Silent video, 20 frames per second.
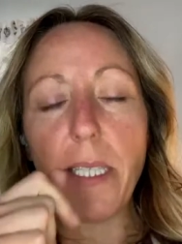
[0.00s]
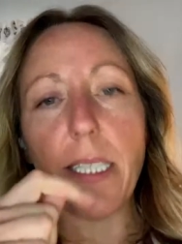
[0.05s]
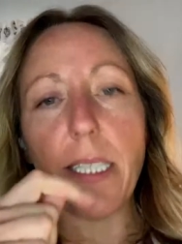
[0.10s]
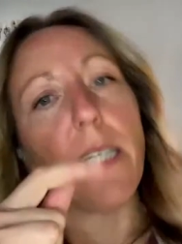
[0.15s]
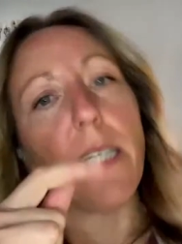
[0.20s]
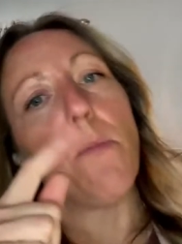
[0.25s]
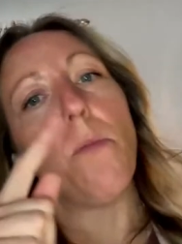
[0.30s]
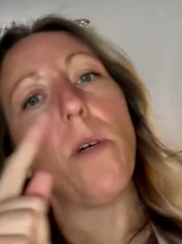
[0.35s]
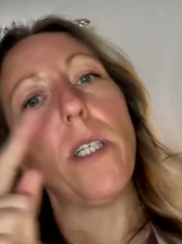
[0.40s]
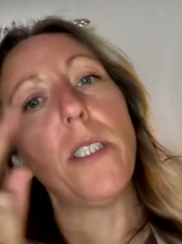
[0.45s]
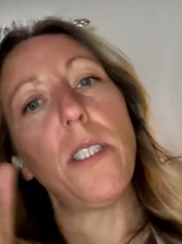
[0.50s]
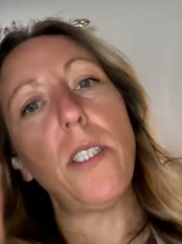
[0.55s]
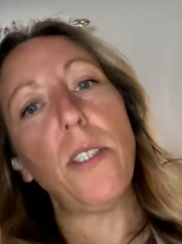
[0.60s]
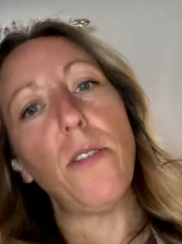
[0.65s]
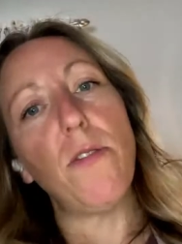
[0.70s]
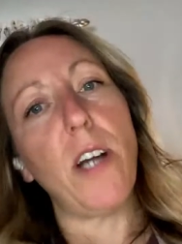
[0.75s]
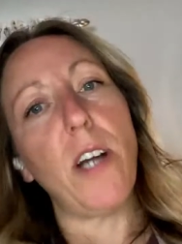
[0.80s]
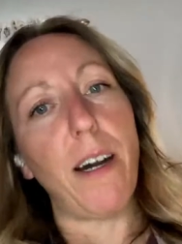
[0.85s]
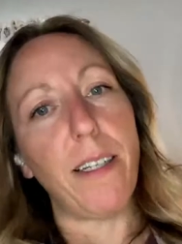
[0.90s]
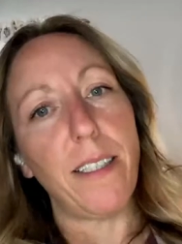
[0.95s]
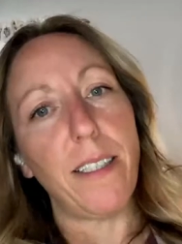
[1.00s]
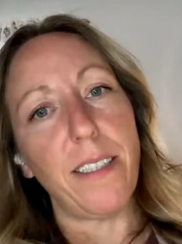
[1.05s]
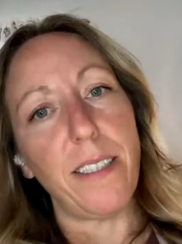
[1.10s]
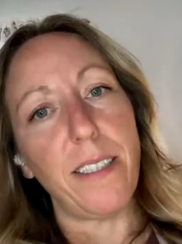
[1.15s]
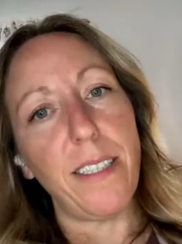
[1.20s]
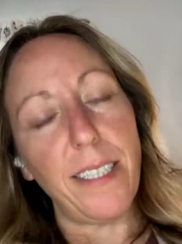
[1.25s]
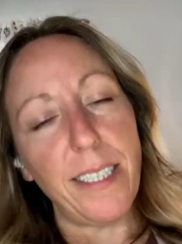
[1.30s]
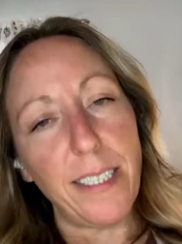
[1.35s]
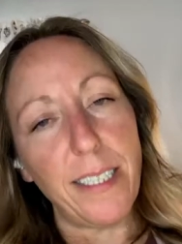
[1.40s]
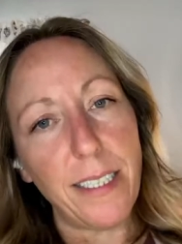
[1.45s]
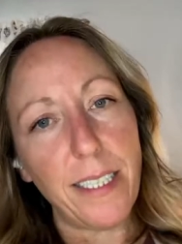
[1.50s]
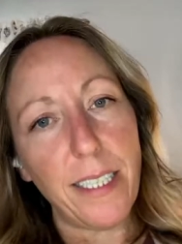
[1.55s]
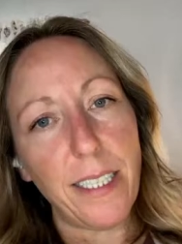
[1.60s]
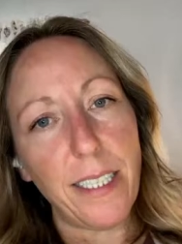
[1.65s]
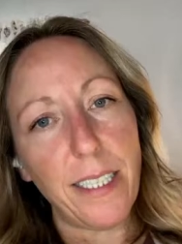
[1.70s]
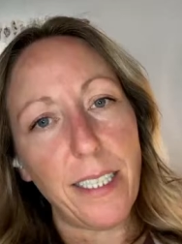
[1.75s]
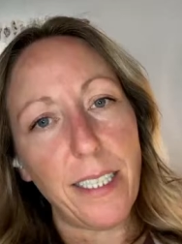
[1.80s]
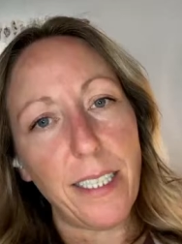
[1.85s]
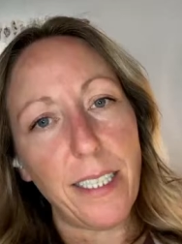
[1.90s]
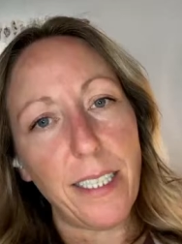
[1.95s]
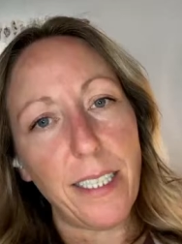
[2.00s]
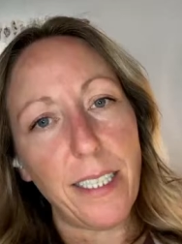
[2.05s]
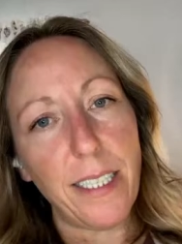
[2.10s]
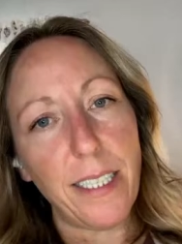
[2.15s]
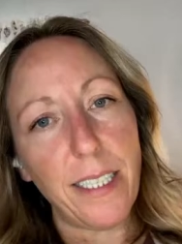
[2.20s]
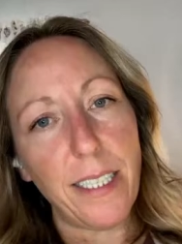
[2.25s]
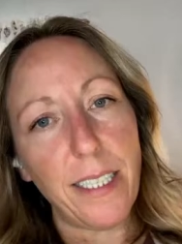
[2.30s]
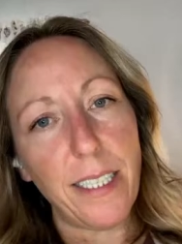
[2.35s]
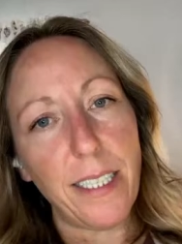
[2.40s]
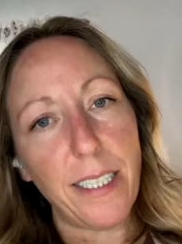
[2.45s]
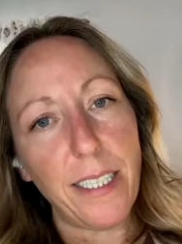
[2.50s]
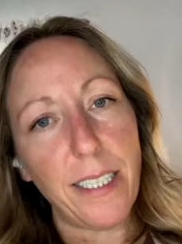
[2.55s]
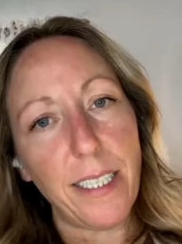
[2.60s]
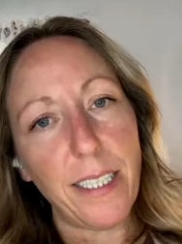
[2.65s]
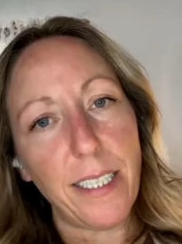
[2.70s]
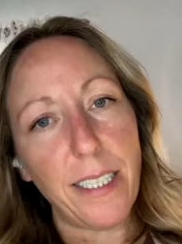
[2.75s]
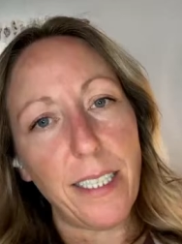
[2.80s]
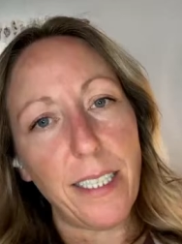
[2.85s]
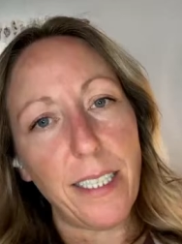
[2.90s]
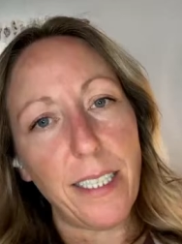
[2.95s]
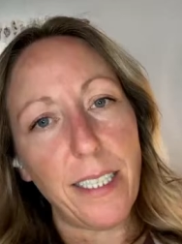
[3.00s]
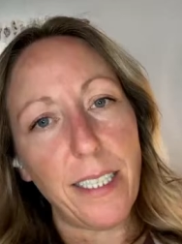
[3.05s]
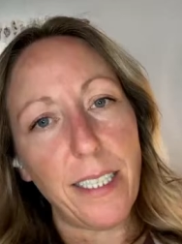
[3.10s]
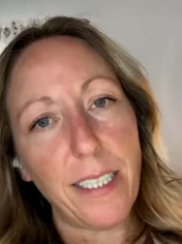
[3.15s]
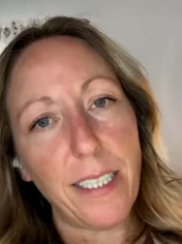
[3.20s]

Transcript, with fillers: And then once you've gotten into the app, they have what's called a